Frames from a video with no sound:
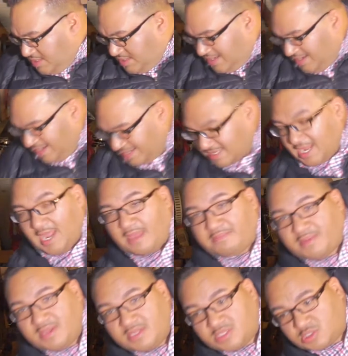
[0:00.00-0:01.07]
let's
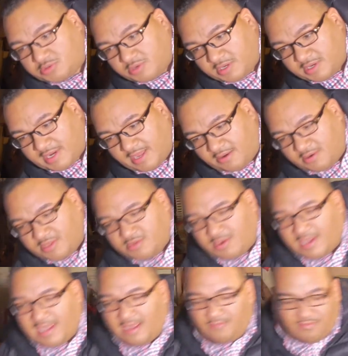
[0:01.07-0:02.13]
hop into it. Not only do
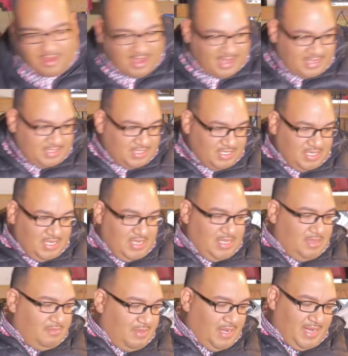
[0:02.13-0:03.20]
I got rods,
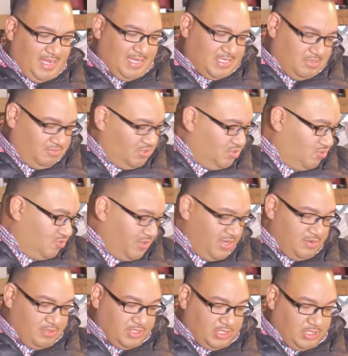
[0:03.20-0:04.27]
but I got some new
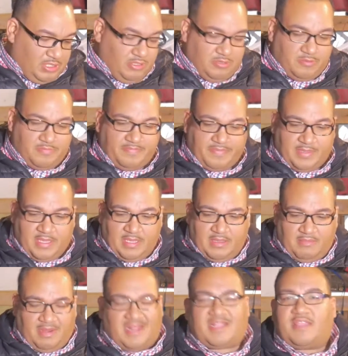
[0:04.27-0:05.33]
reels too.
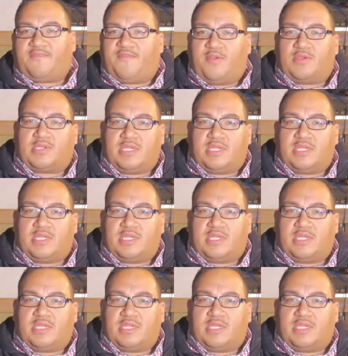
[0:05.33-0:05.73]
But I think first